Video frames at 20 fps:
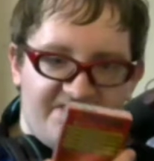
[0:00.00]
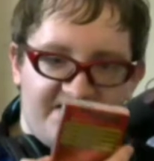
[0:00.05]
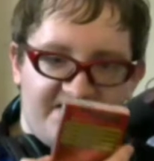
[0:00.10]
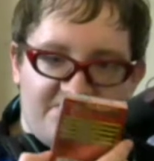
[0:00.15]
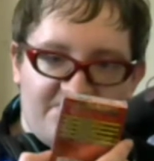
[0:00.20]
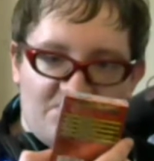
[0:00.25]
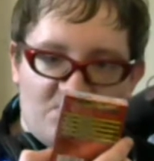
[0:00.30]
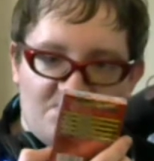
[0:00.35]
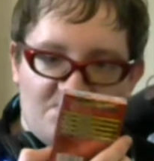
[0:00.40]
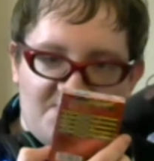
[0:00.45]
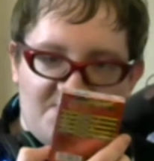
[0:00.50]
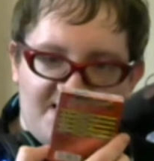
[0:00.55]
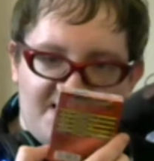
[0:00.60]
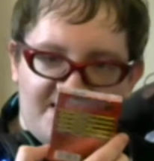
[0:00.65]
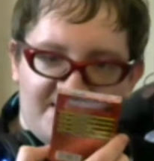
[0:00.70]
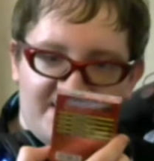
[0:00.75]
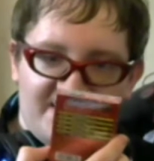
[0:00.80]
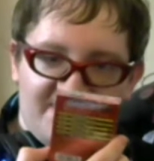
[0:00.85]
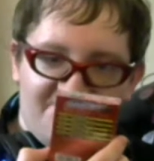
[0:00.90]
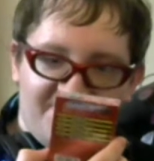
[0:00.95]
like
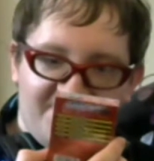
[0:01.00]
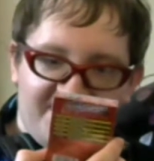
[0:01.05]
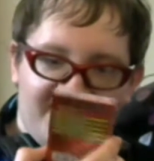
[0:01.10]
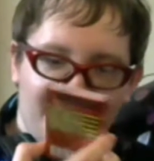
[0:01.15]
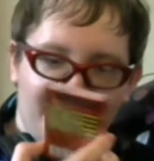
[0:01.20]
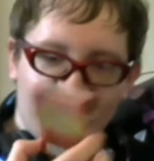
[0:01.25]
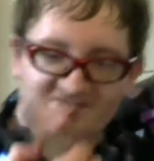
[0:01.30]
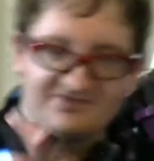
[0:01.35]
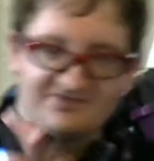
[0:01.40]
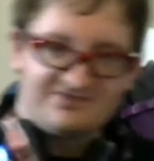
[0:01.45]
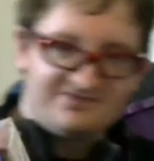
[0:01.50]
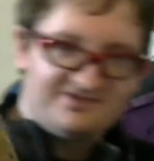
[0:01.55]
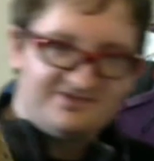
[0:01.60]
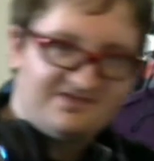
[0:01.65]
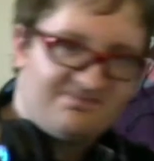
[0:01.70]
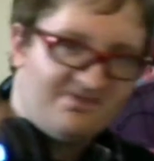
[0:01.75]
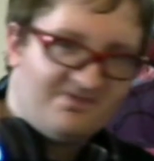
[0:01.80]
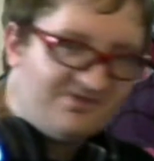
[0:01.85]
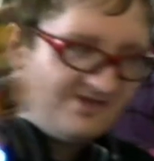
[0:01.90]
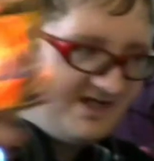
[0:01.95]
Uma, I think it has like
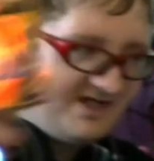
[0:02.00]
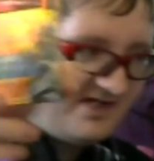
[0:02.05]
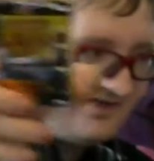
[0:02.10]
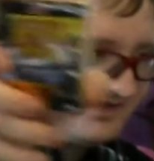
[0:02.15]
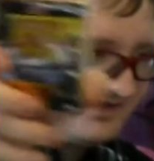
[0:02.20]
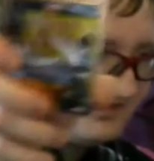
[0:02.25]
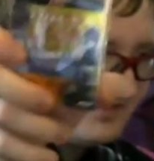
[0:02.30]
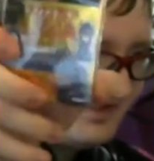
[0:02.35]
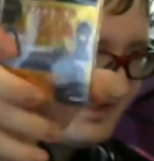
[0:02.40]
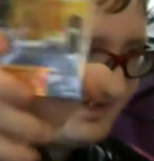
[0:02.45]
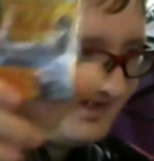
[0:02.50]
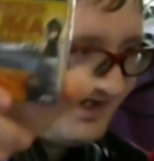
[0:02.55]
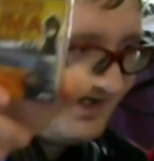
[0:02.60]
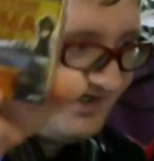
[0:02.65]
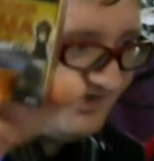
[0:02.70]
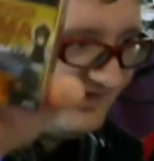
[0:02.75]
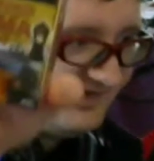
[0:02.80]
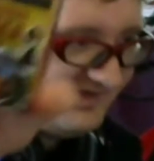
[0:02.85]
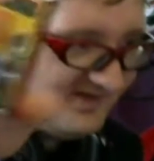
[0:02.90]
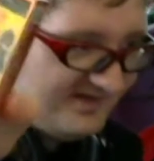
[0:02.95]
supposedly has like trading
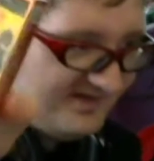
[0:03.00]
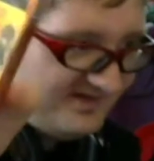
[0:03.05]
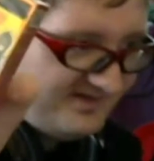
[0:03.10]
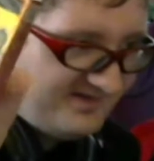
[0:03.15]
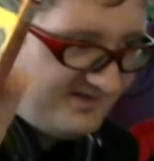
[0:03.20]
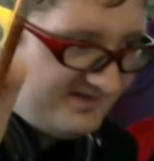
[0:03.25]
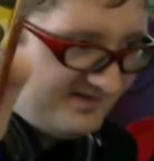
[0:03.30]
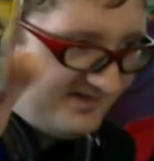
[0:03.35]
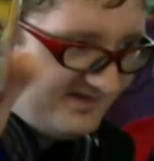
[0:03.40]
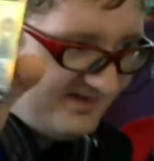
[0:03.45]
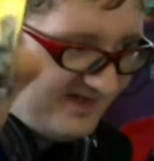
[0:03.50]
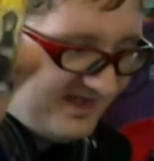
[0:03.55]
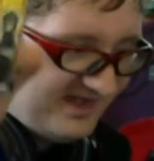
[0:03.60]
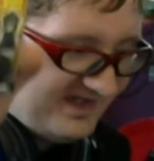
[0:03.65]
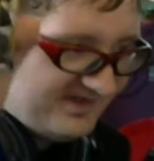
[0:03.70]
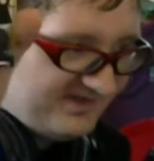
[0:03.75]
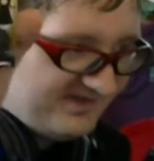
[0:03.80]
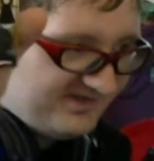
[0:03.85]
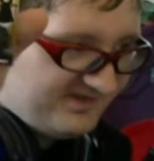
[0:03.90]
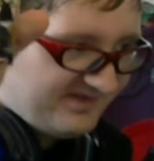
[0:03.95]
cards in it,
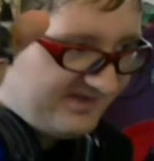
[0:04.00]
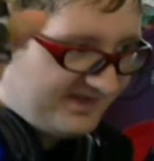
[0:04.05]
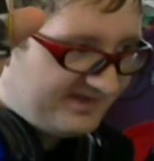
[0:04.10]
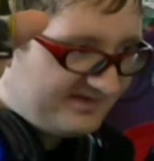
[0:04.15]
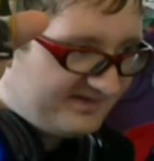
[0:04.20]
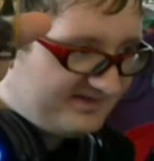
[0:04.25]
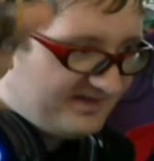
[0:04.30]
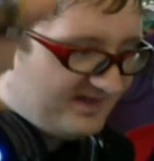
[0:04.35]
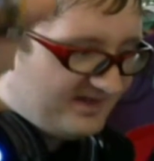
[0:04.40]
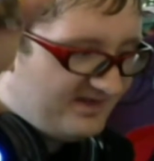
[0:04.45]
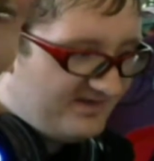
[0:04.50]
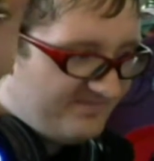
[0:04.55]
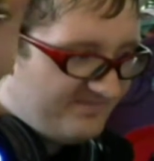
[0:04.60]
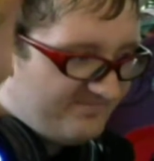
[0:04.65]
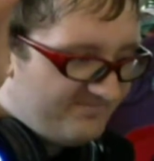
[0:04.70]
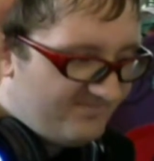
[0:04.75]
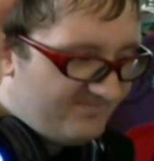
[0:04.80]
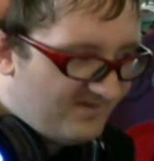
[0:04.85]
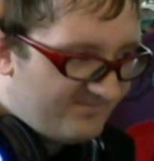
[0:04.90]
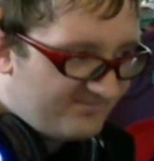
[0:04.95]
and it's like got a
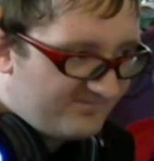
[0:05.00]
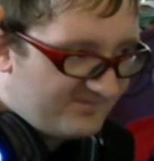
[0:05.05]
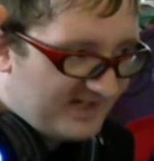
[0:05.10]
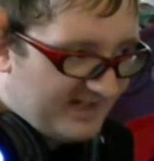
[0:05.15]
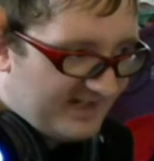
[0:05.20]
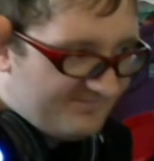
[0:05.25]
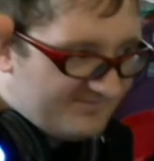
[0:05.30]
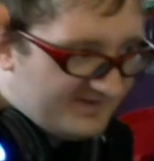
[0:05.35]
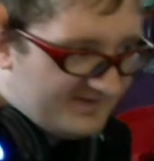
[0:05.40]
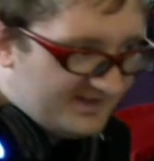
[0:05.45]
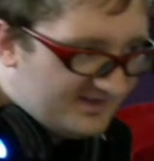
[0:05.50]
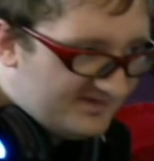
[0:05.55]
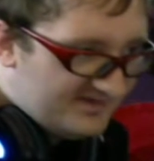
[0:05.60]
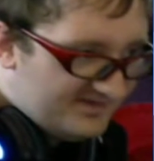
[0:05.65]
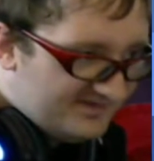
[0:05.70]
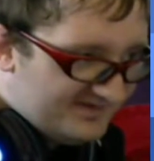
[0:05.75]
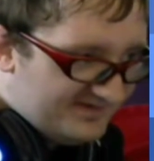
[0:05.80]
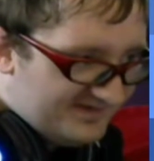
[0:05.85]
Lovecraftian